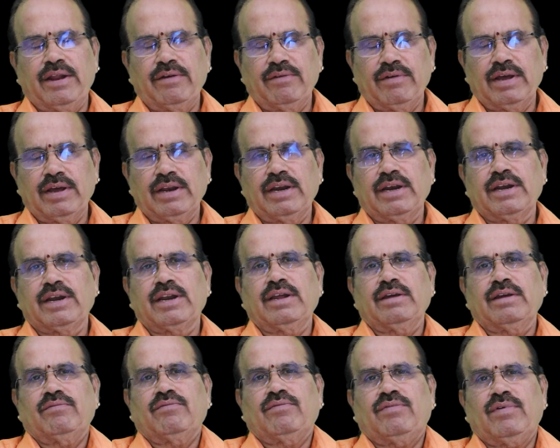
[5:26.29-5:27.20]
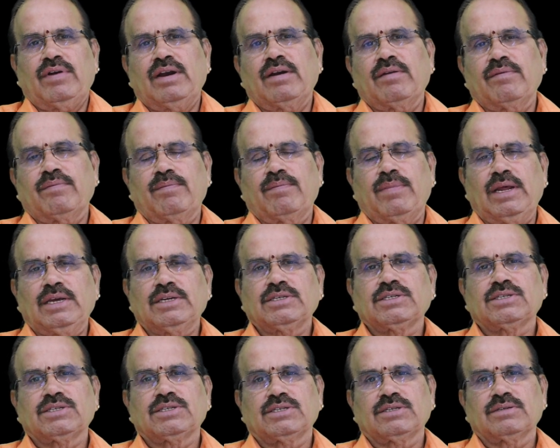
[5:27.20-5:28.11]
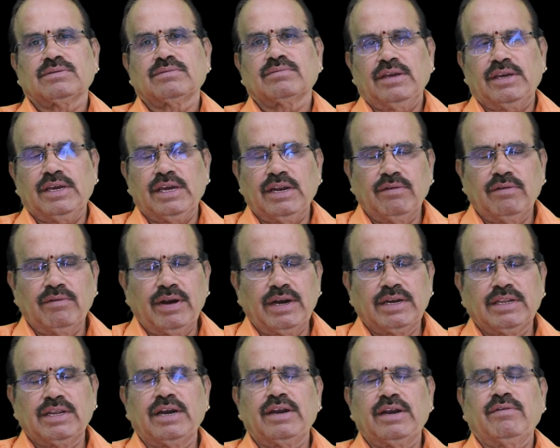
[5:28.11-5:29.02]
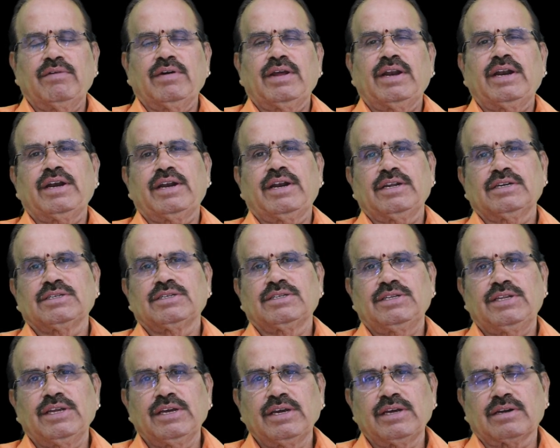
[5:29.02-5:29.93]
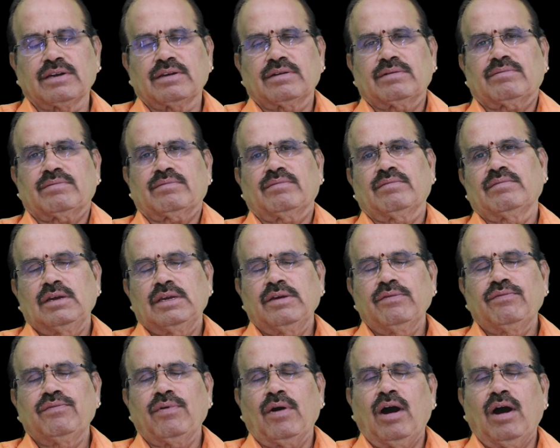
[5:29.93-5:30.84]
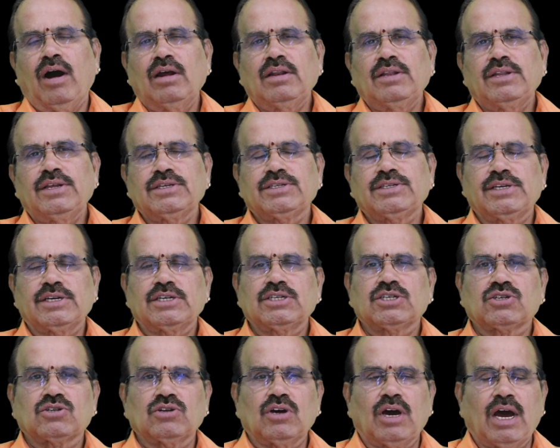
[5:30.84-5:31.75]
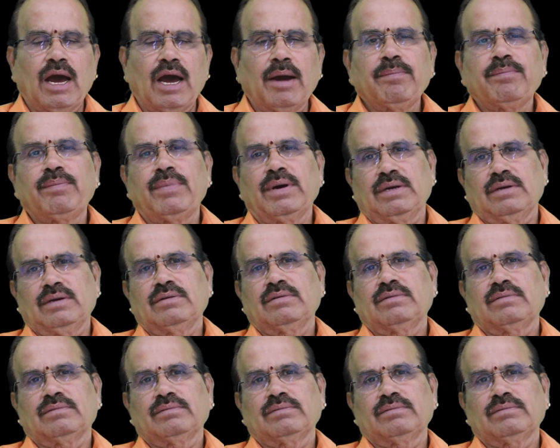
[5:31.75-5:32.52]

divinity filled place, invite the divinities there. If all these things to happen,